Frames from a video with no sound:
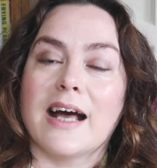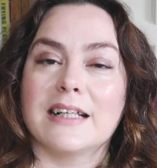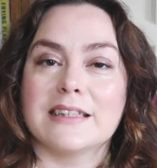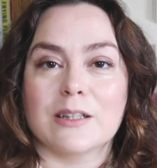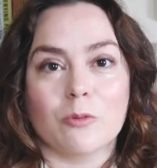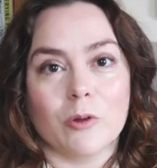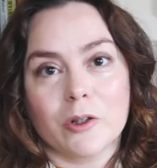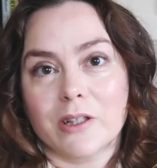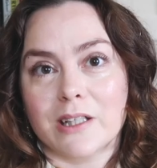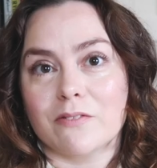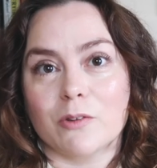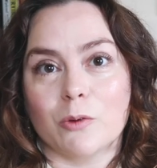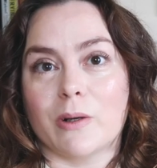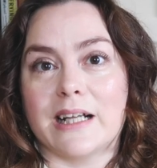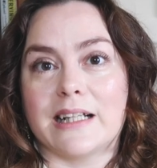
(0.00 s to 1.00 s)
And I won't
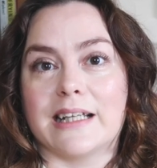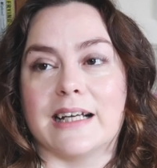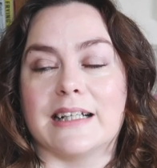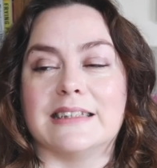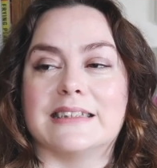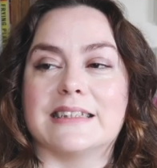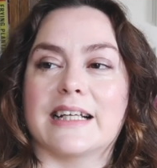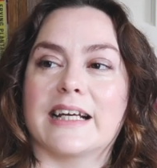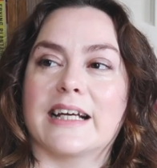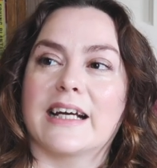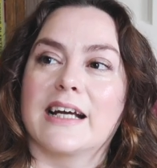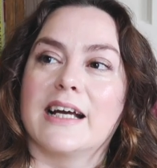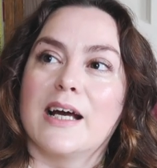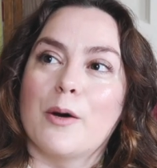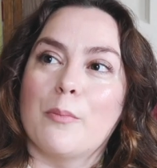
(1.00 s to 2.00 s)
give away the
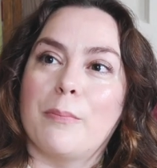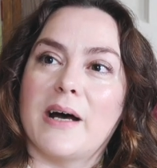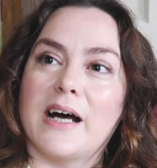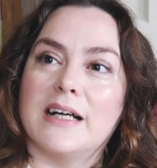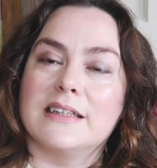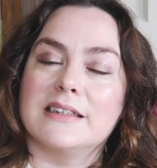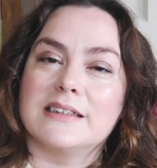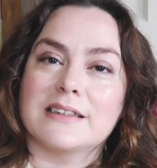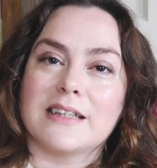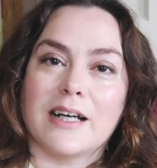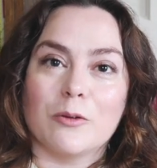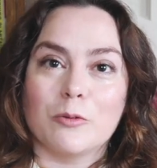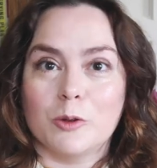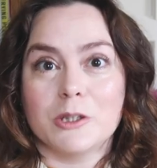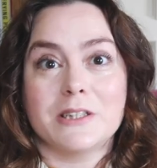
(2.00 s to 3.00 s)
ending, but
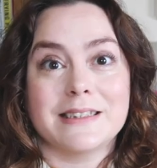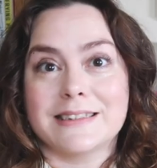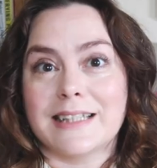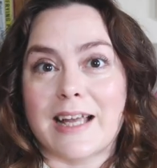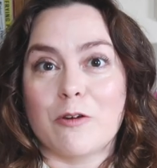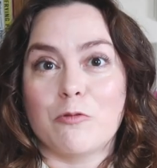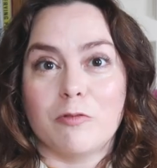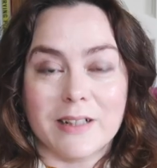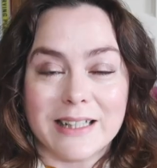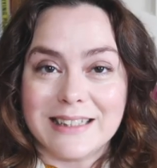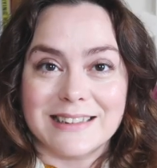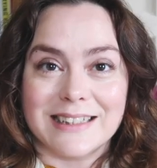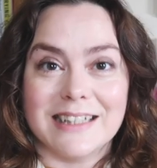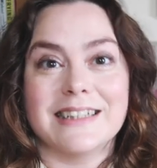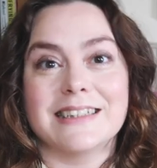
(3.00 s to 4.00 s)
I would say
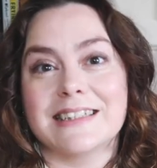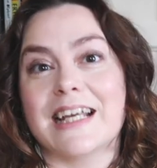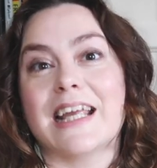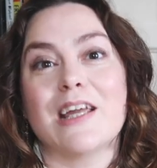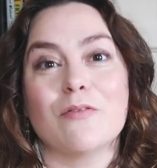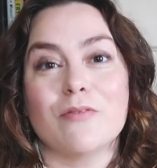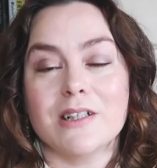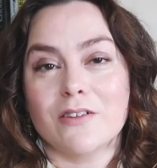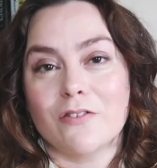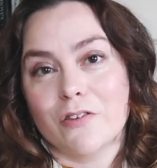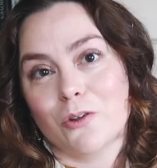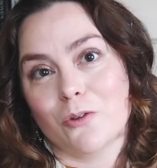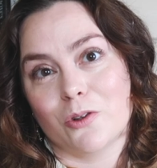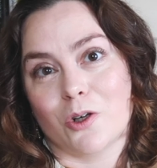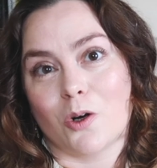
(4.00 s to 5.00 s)
read it. Even if
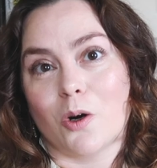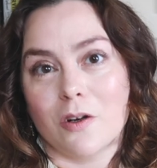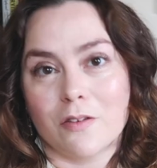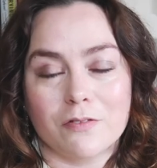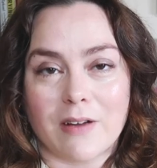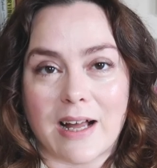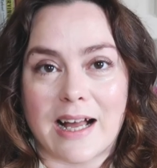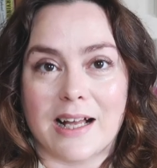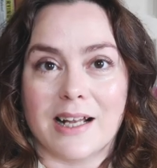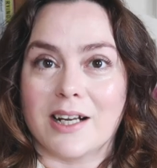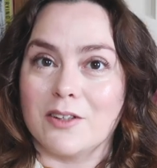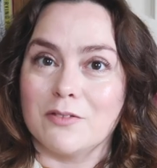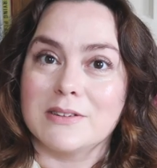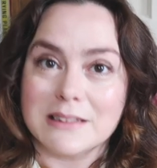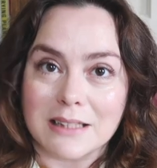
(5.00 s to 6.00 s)
you're not a fan
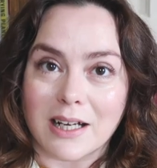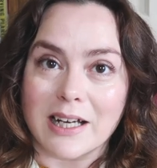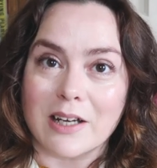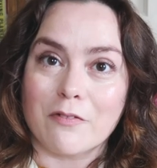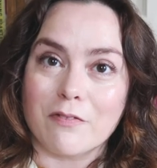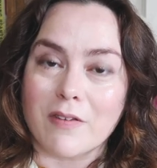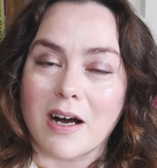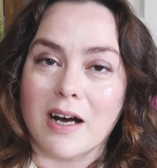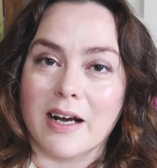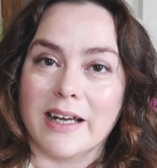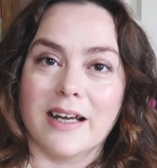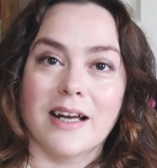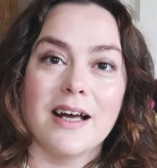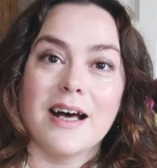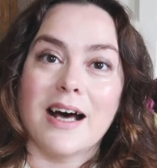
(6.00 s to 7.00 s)
of
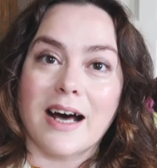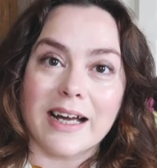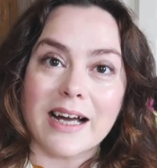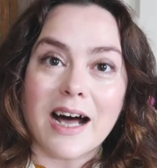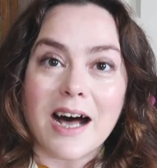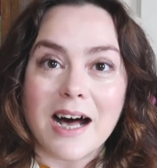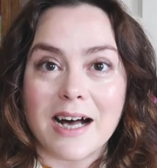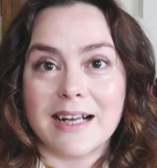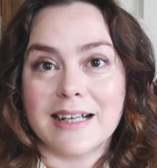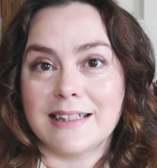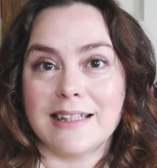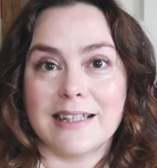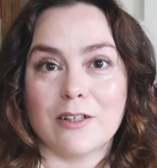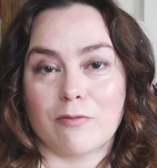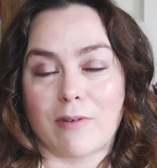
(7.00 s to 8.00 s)
sci-fi, I
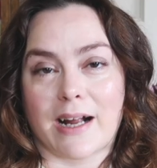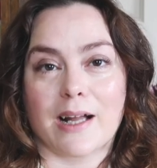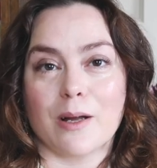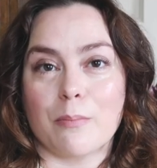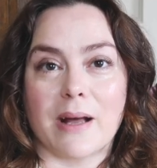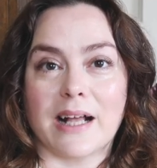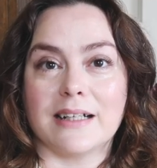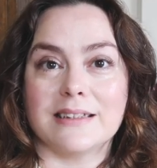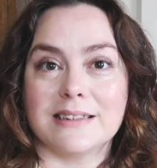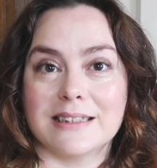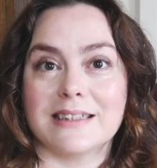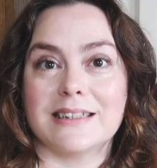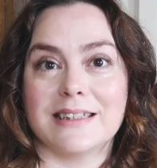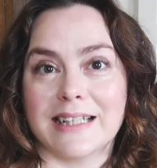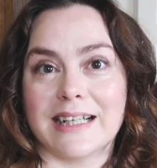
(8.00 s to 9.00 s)
highly recommend
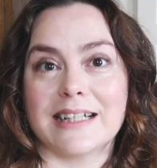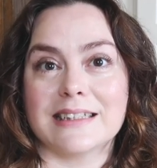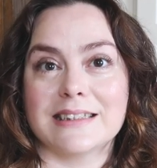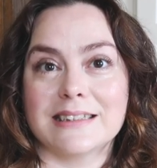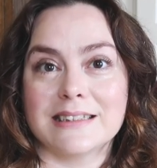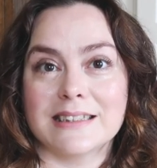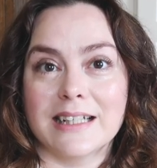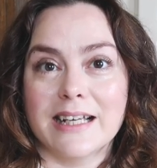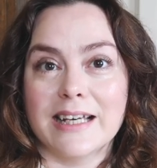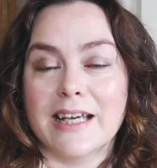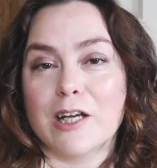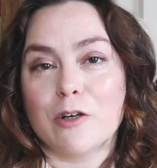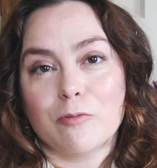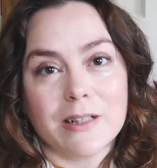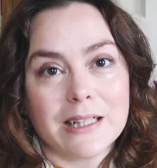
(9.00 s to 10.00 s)
this.
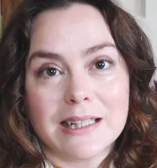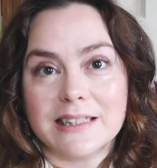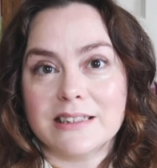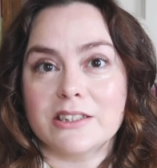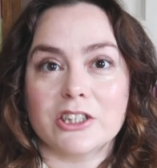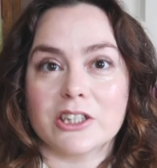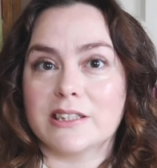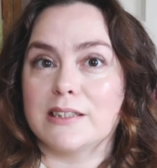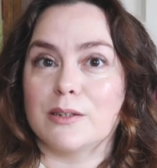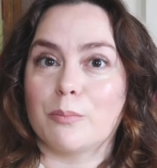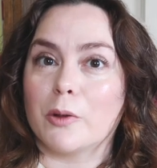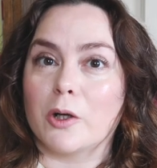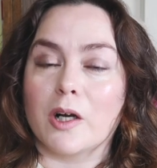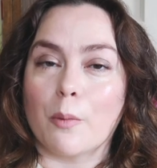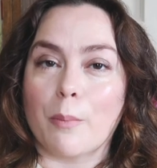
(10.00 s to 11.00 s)
It really is just a
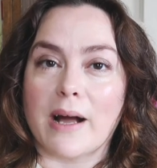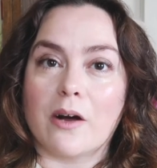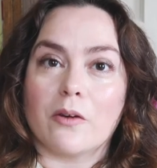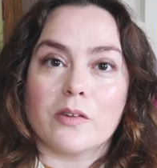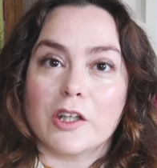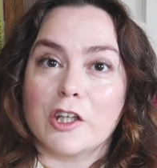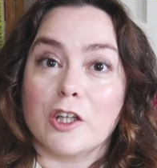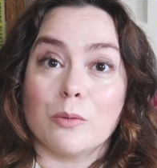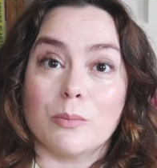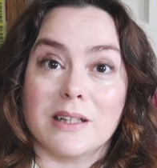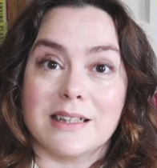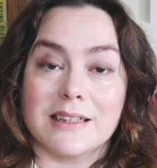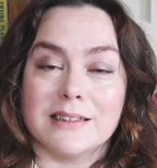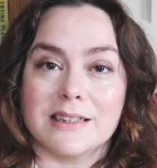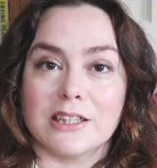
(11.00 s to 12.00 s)
book about the
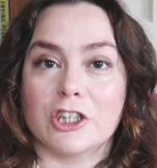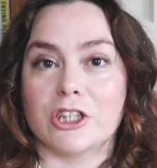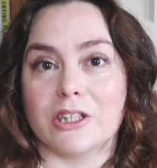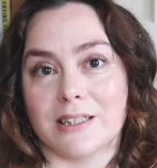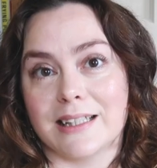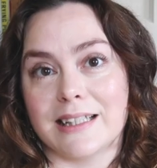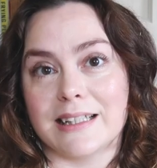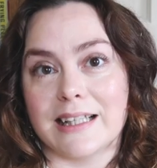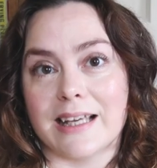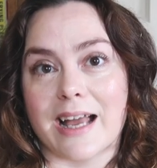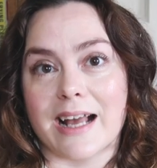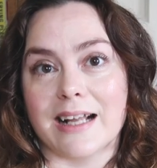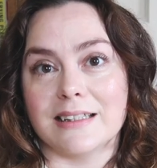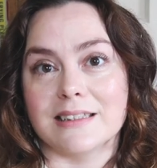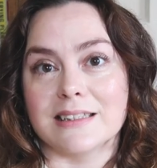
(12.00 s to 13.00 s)
human condition in the
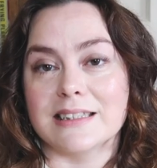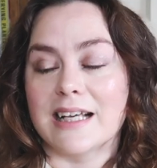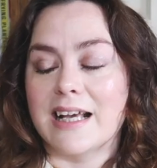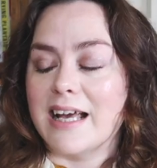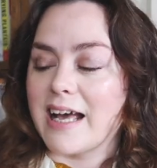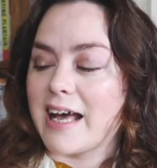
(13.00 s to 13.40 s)
end,